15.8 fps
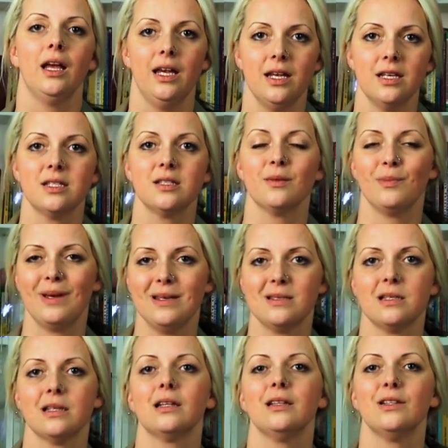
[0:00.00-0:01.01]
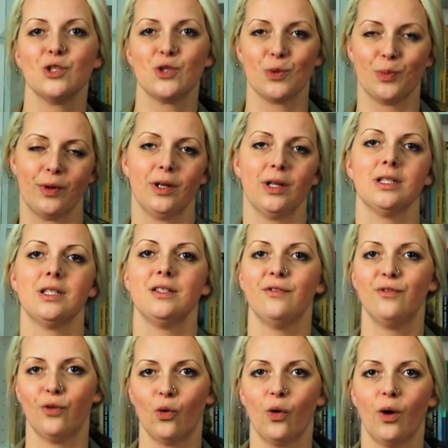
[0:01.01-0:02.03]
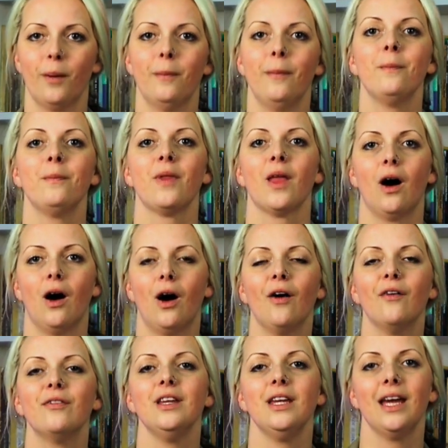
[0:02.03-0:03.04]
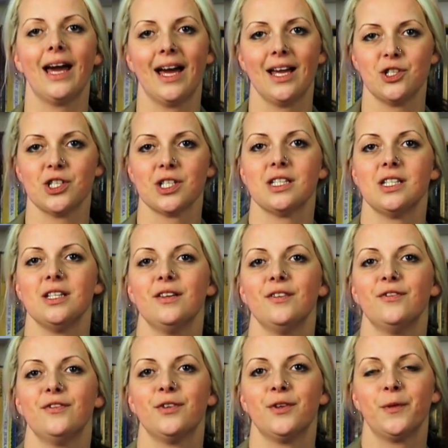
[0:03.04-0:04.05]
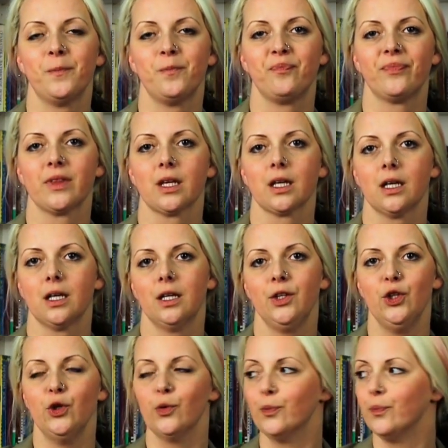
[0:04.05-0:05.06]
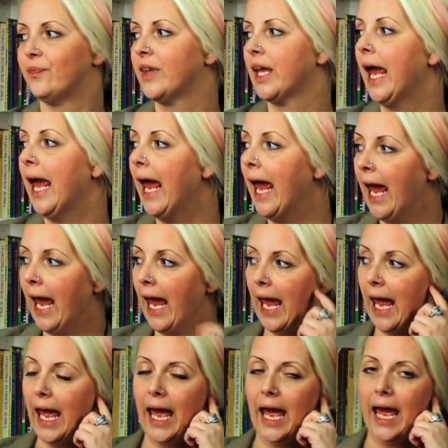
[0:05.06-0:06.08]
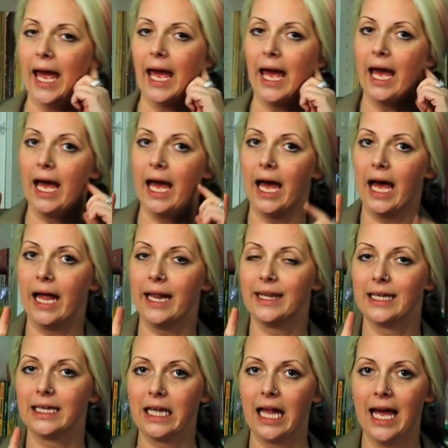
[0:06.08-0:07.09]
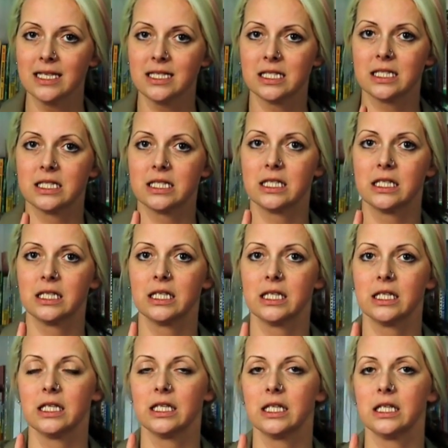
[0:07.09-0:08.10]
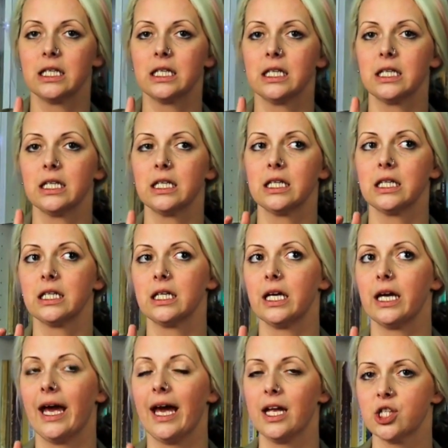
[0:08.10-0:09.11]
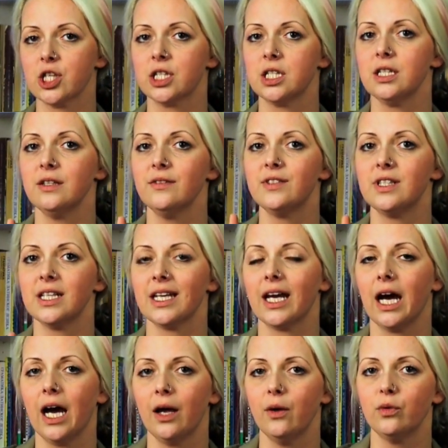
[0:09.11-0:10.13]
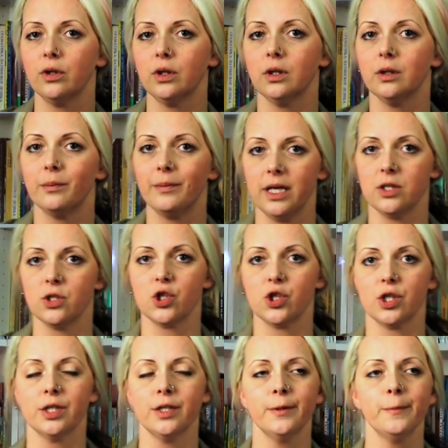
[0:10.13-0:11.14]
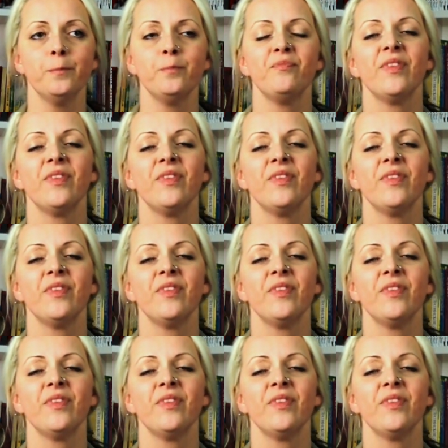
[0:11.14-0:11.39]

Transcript: is basically the superlative form of the adjective new. The last adjective that I will mention